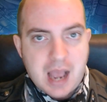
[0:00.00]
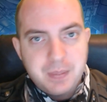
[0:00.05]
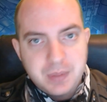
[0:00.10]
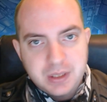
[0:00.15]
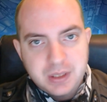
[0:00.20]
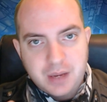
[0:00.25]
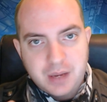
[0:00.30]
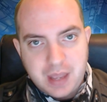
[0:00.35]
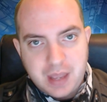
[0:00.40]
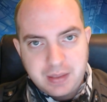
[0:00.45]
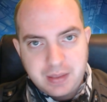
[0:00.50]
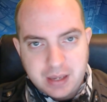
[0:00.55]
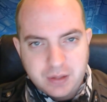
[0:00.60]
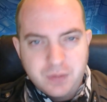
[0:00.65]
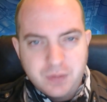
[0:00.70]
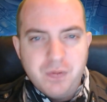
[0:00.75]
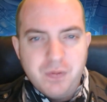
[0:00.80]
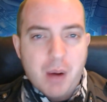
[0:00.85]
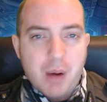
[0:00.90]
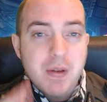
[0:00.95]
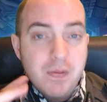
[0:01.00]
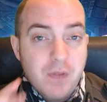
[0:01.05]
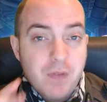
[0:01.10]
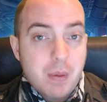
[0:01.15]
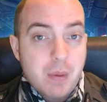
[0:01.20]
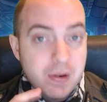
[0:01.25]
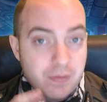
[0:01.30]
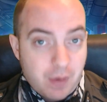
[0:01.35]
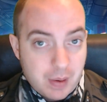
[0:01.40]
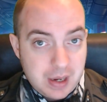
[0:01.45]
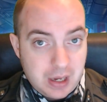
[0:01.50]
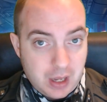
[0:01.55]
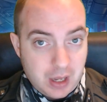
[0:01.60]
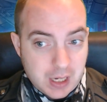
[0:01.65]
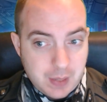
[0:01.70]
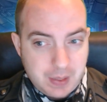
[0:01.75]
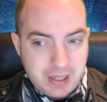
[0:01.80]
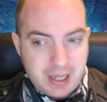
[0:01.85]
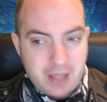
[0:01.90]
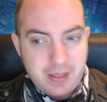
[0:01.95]
So that's very likely we're
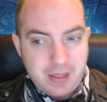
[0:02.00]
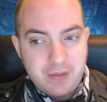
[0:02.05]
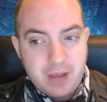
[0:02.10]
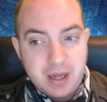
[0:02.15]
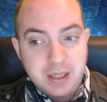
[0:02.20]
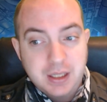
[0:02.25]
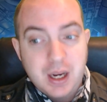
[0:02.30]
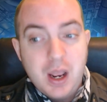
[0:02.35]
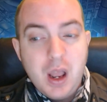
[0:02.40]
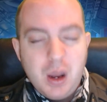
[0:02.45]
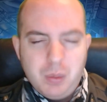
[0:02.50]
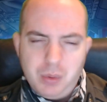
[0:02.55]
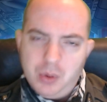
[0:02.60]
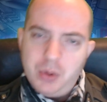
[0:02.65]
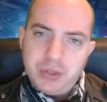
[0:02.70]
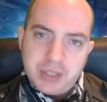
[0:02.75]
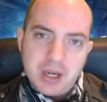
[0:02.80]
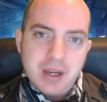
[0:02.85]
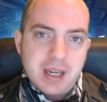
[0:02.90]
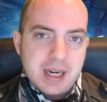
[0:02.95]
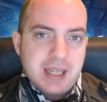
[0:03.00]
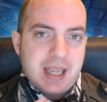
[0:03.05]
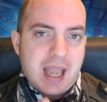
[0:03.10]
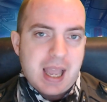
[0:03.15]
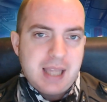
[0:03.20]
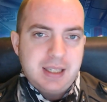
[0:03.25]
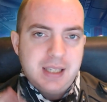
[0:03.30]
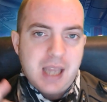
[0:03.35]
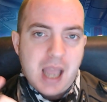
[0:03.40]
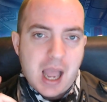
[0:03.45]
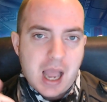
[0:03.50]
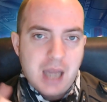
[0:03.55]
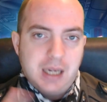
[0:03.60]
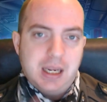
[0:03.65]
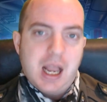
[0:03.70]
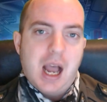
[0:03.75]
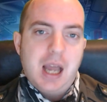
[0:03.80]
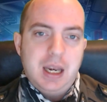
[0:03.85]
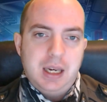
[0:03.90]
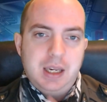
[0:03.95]
going to get the Avenger. We're also going to get a
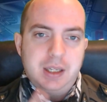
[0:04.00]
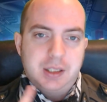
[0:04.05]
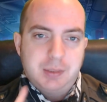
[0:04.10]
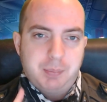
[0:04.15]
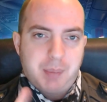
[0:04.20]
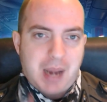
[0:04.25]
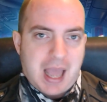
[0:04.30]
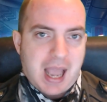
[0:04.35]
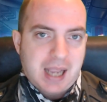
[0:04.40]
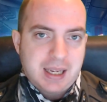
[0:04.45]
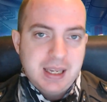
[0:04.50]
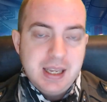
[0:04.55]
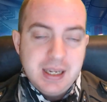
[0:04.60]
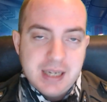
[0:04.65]
Cutlass Black.